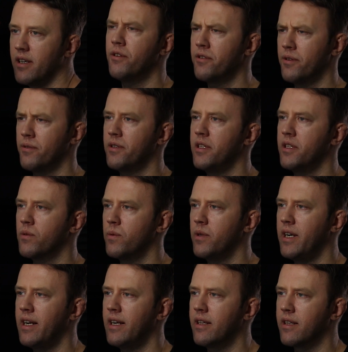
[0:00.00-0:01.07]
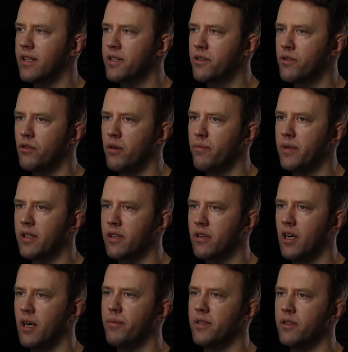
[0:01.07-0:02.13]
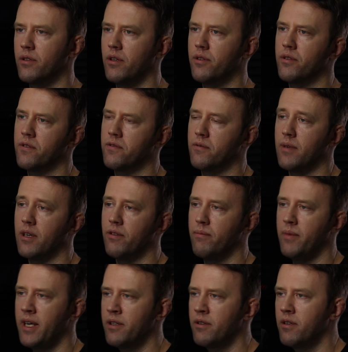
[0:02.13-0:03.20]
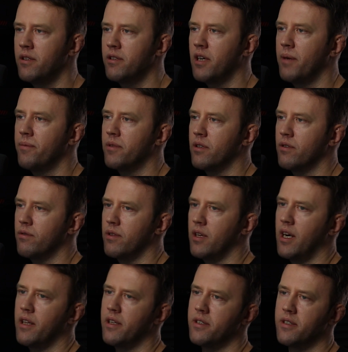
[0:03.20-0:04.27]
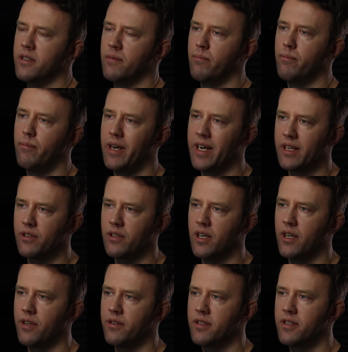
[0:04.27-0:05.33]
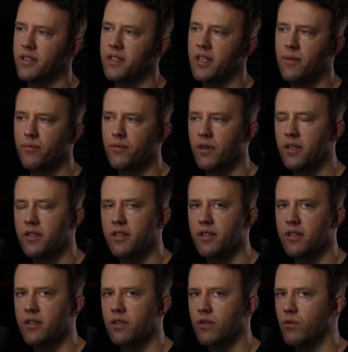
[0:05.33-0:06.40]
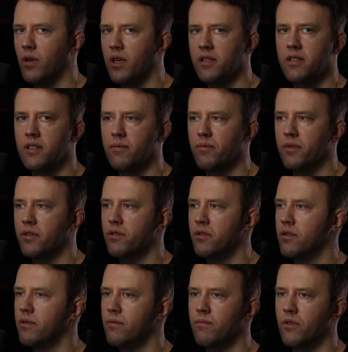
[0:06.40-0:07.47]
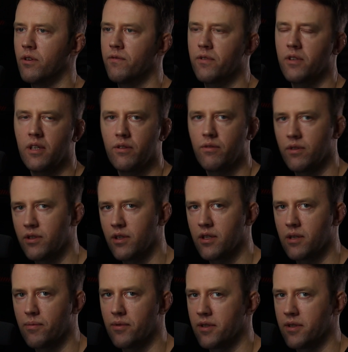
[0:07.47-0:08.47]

Also, since we're at it, let's crop and copy the rotors from our main ornithopter to the others in the background. It's the same process, quite simple, just don't forget to adjust the